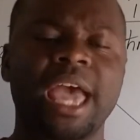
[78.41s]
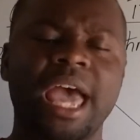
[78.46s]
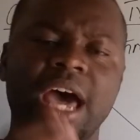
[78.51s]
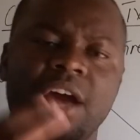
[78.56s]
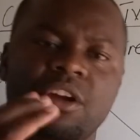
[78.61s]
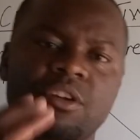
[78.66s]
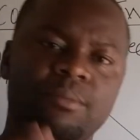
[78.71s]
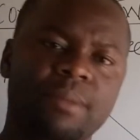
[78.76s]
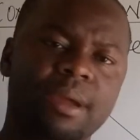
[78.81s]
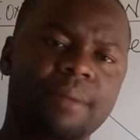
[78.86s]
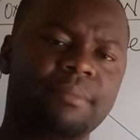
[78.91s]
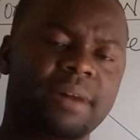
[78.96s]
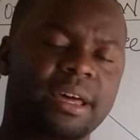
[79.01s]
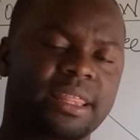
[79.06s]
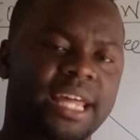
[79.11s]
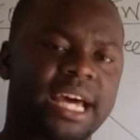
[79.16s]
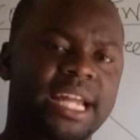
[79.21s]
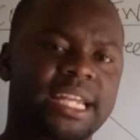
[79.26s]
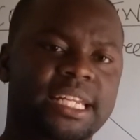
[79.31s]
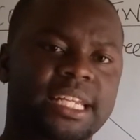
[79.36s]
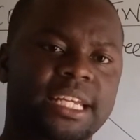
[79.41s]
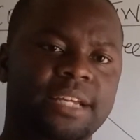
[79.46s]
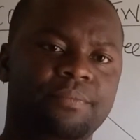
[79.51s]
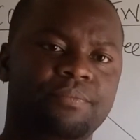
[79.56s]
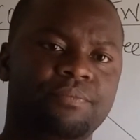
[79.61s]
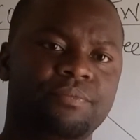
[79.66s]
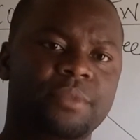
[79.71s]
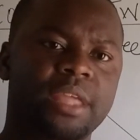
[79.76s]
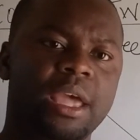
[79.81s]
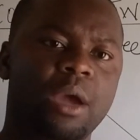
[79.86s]
Remember that
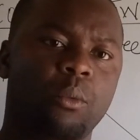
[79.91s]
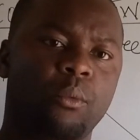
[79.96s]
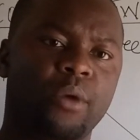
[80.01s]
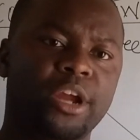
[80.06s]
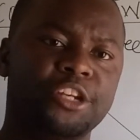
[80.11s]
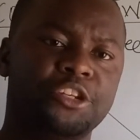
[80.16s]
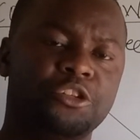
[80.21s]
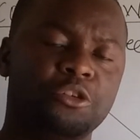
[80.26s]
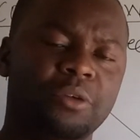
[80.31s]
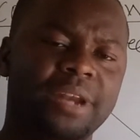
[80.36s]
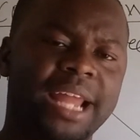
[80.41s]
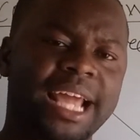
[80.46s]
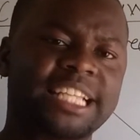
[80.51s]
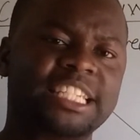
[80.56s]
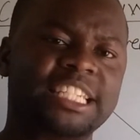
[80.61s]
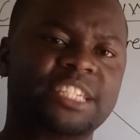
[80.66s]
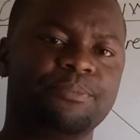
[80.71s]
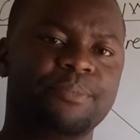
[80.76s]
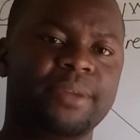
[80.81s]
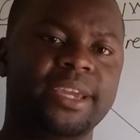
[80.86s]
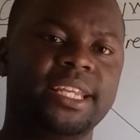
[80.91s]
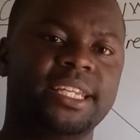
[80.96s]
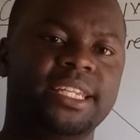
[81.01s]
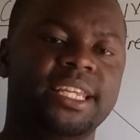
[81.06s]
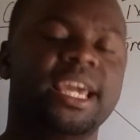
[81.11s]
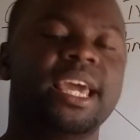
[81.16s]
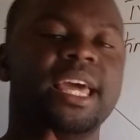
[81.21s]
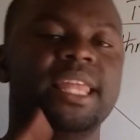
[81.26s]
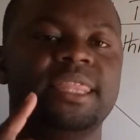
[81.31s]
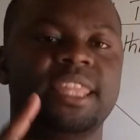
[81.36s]
when two lines meet,
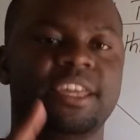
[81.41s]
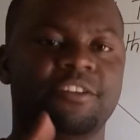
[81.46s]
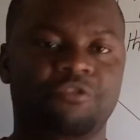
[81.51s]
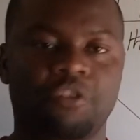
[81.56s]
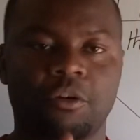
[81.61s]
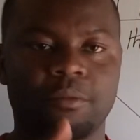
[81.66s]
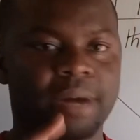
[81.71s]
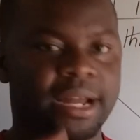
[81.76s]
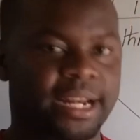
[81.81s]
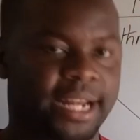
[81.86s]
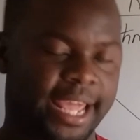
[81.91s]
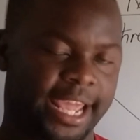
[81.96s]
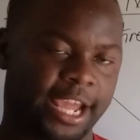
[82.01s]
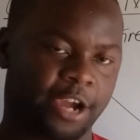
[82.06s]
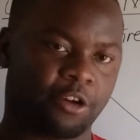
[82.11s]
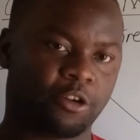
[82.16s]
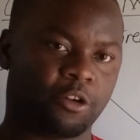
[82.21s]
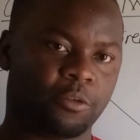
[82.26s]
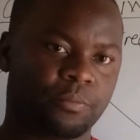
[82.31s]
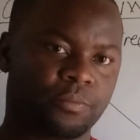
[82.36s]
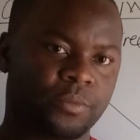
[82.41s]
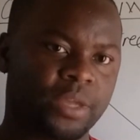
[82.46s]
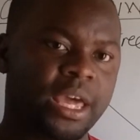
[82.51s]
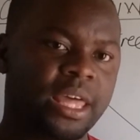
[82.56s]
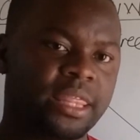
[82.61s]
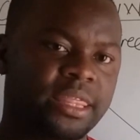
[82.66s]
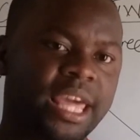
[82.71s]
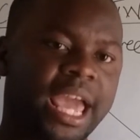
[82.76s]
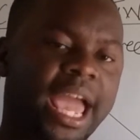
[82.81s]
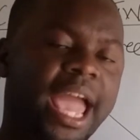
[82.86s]
they form an angle.
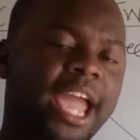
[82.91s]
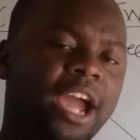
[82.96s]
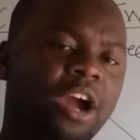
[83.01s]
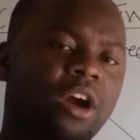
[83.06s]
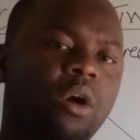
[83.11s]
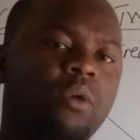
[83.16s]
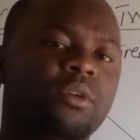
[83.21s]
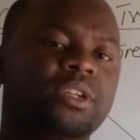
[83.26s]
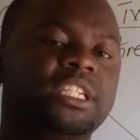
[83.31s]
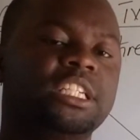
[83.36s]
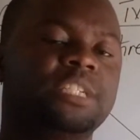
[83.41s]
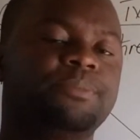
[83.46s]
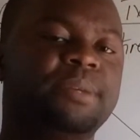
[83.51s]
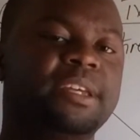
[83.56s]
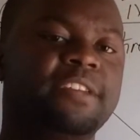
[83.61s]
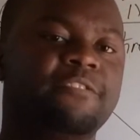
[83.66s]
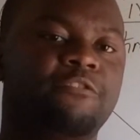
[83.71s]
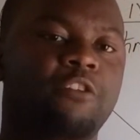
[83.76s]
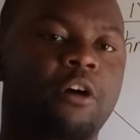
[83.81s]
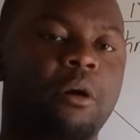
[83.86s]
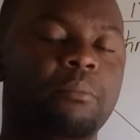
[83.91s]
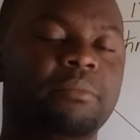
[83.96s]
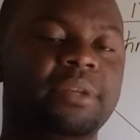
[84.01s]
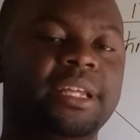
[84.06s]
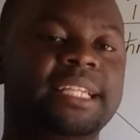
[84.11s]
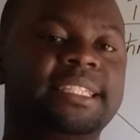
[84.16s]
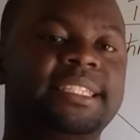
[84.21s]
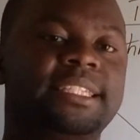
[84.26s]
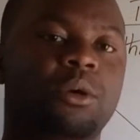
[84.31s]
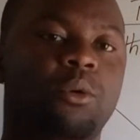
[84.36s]
The angle which is being formed,
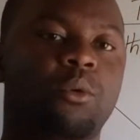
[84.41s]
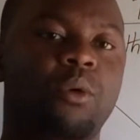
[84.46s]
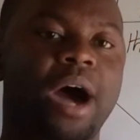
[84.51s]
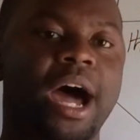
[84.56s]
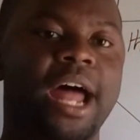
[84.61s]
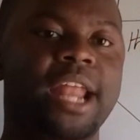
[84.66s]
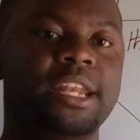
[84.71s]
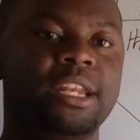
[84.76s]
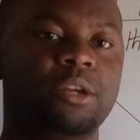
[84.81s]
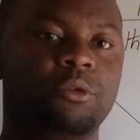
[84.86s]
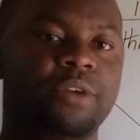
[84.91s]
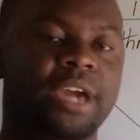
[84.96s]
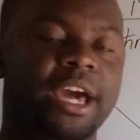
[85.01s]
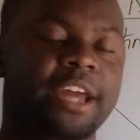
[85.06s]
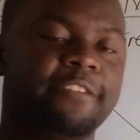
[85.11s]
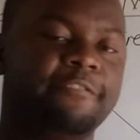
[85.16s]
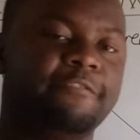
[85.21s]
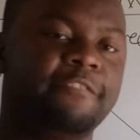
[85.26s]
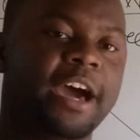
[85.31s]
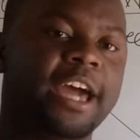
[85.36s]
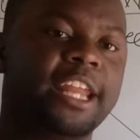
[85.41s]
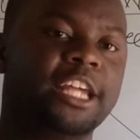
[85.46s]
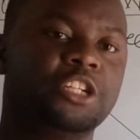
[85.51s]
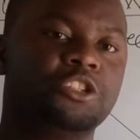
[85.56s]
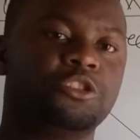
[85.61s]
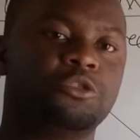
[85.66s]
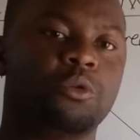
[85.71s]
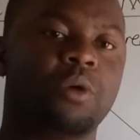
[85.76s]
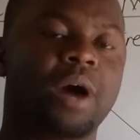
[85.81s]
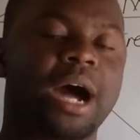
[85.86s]
it's the one we are referring
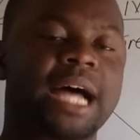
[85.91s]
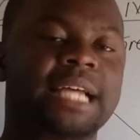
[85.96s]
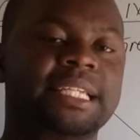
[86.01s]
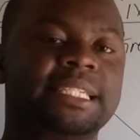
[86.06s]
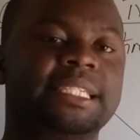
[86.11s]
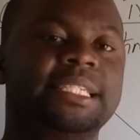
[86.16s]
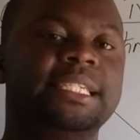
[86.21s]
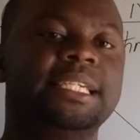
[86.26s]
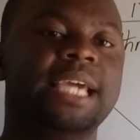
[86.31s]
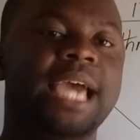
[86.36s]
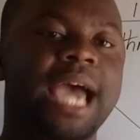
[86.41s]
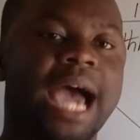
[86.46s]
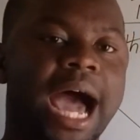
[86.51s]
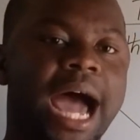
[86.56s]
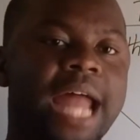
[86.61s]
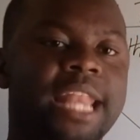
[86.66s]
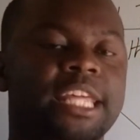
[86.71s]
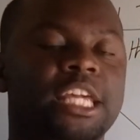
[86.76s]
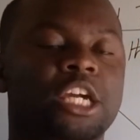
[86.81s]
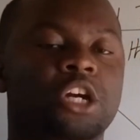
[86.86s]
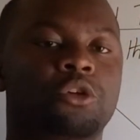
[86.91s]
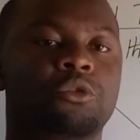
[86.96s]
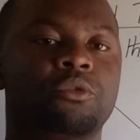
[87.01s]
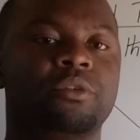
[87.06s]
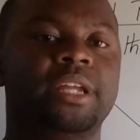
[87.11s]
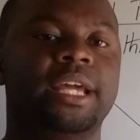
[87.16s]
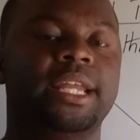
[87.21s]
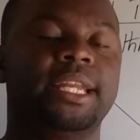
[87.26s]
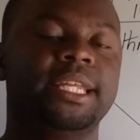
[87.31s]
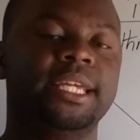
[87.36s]
to as an
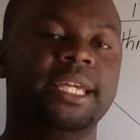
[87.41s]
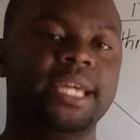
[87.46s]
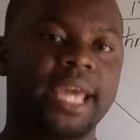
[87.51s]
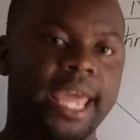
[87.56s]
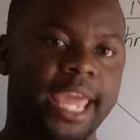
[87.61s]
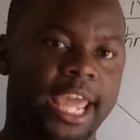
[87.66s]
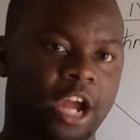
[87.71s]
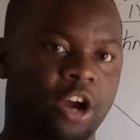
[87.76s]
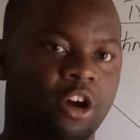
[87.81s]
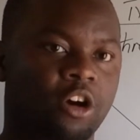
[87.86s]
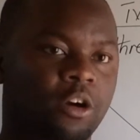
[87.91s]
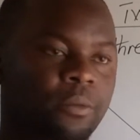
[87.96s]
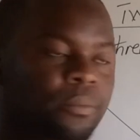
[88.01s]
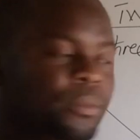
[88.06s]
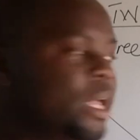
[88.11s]
included angle.